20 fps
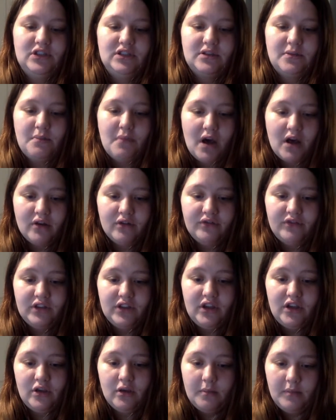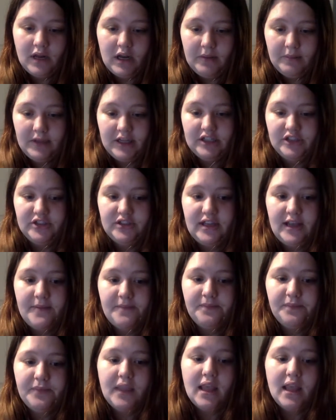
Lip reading: as a model for the human MHC.